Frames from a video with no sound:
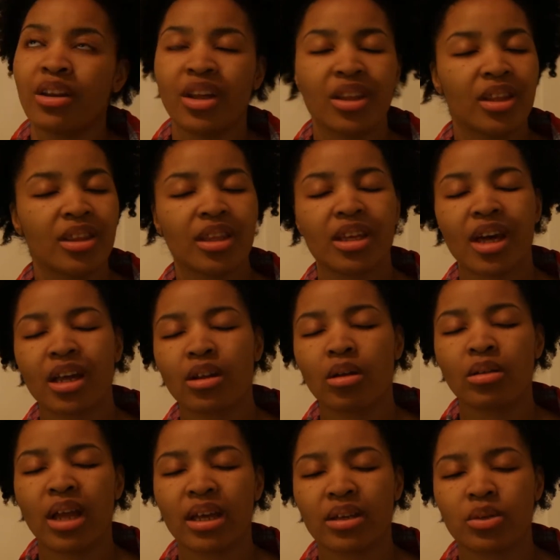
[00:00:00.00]
Another thing I
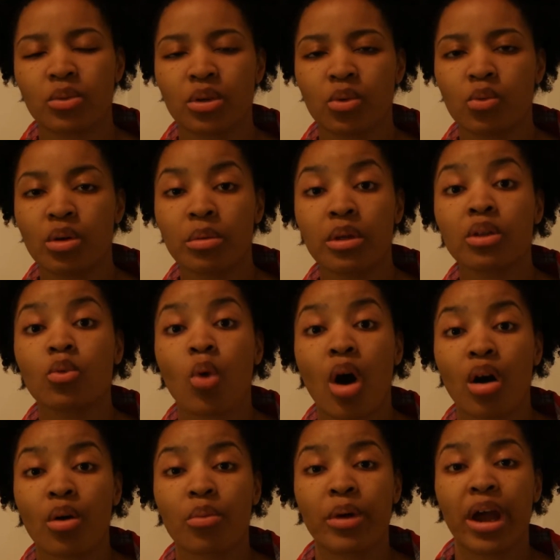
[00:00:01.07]
don't like is when a woman
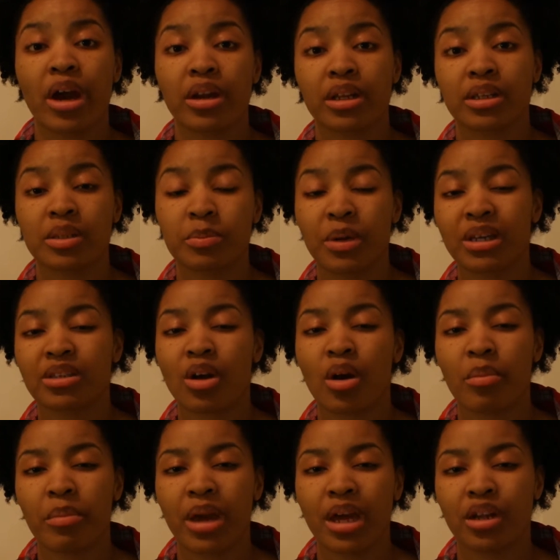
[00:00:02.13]
walk around and expects
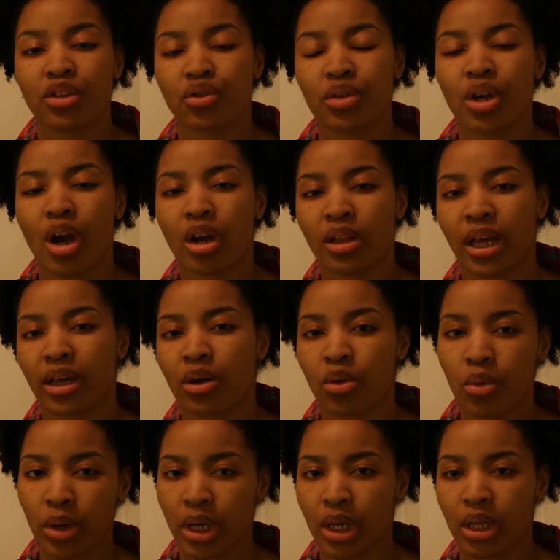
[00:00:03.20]
her man to treat her like a
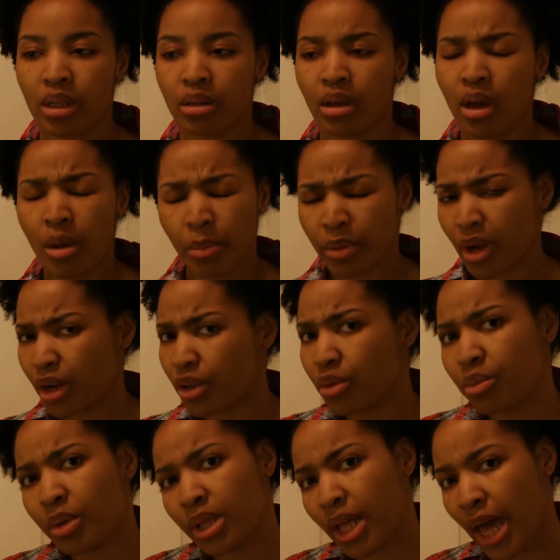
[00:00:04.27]
queen. but are you
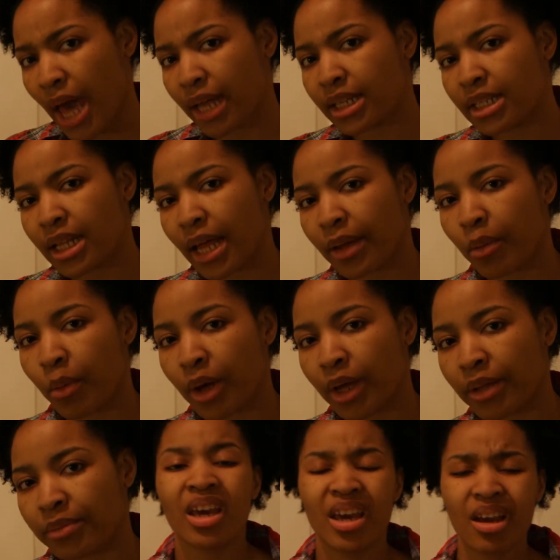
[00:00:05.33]
really acting like
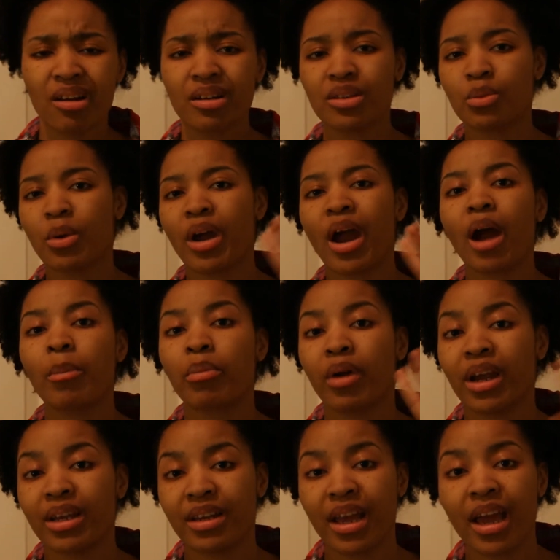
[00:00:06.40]
one? Here is where I
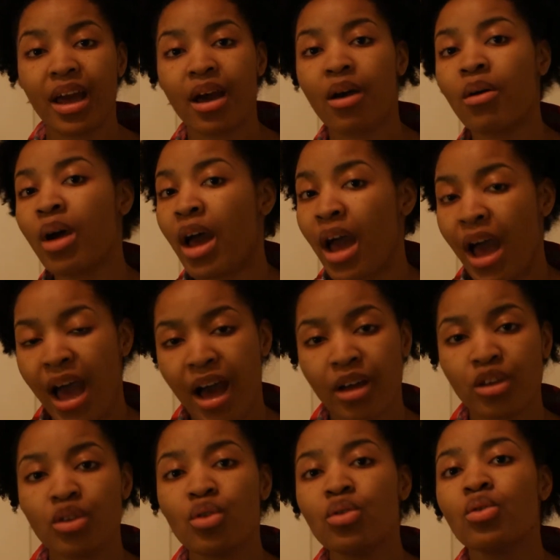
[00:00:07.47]
break down
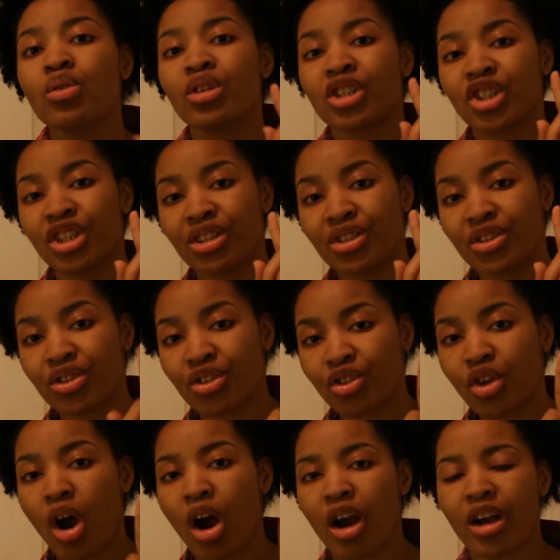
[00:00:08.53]
how you should
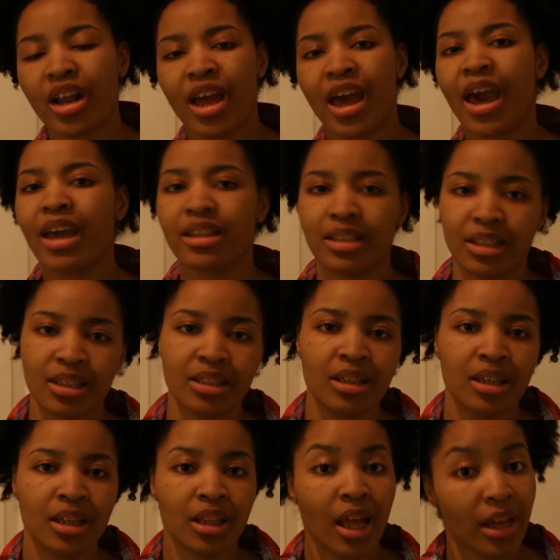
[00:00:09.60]
start acting
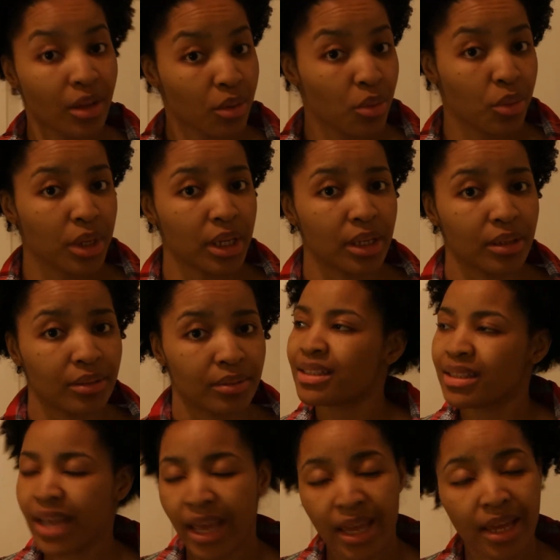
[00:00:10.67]
like a queen.
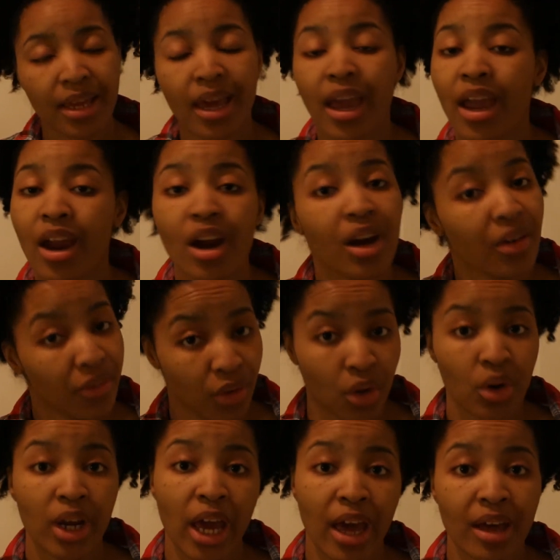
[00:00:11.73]
Take care of
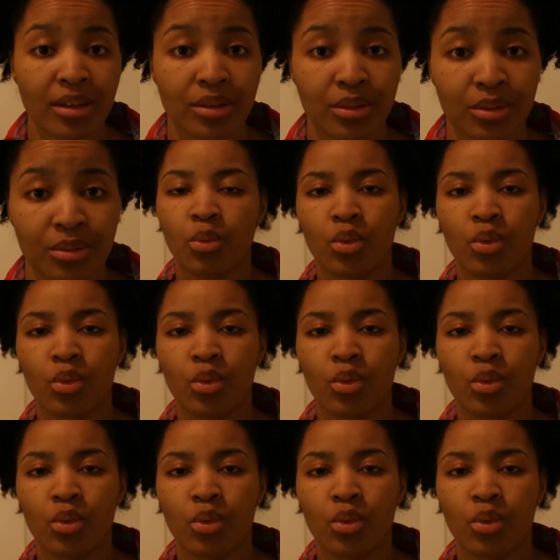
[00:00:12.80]
your castle.